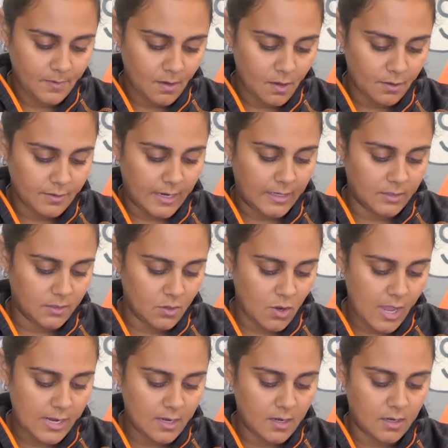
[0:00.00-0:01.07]
All right, so go
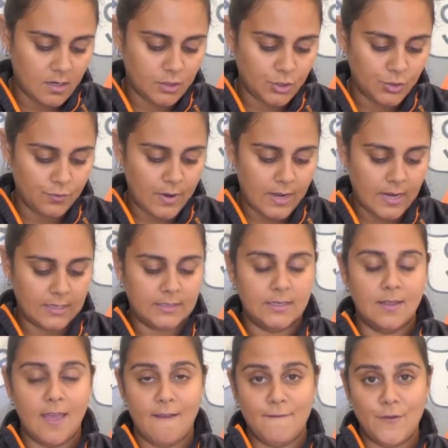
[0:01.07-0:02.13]
ahead and initial right next
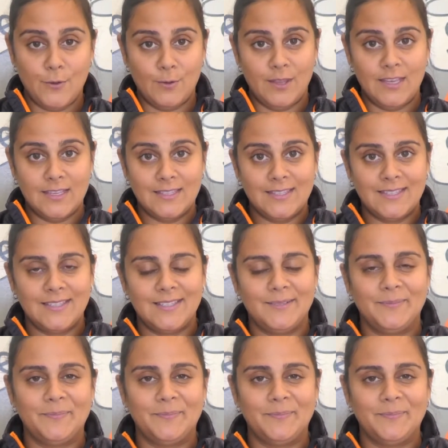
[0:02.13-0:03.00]
to that food list.